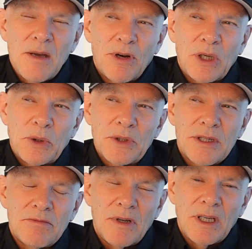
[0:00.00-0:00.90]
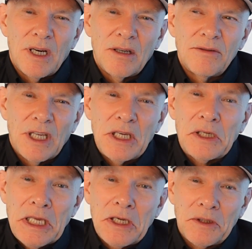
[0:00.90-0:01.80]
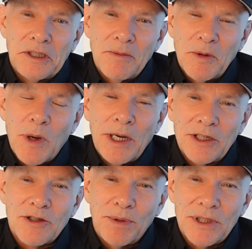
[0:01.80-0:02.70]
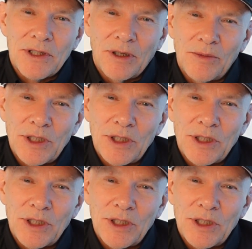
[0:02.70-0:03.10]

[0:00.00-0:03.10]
But of course, you know, he could have done with one extra pit stop,